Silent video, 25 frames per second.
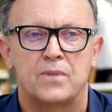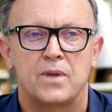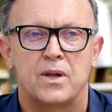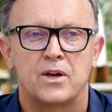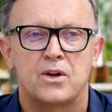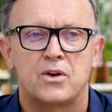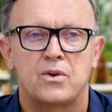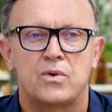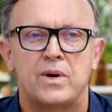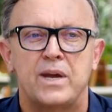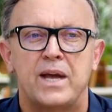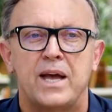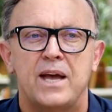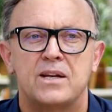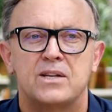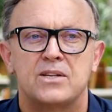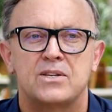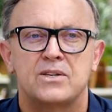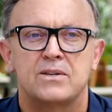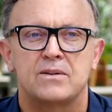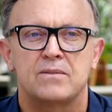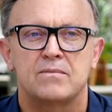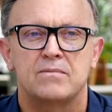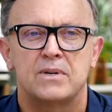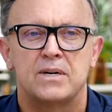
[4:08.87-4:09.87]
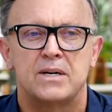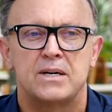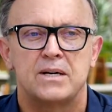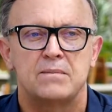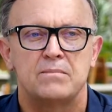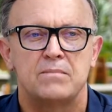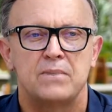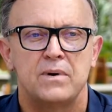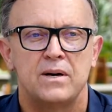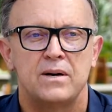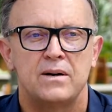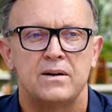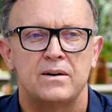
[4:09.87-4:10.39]
creates
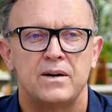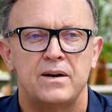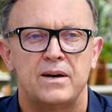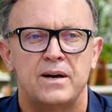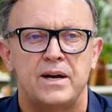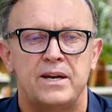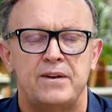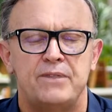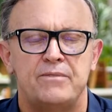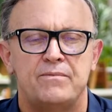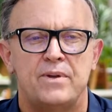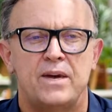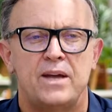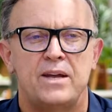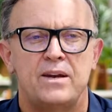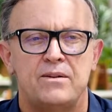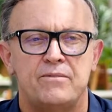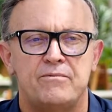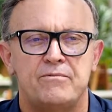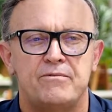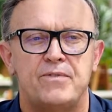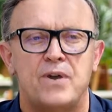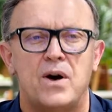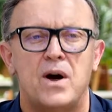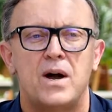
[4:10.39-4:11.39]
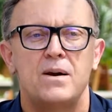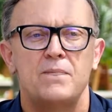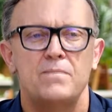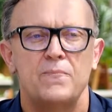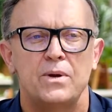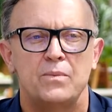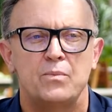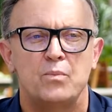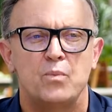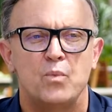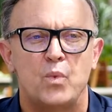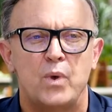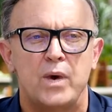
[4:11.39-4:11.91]
an
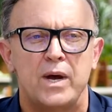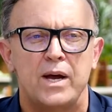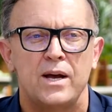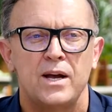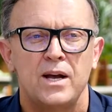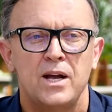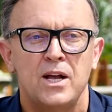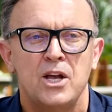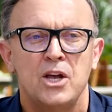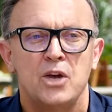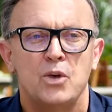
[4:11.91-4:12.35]
environment where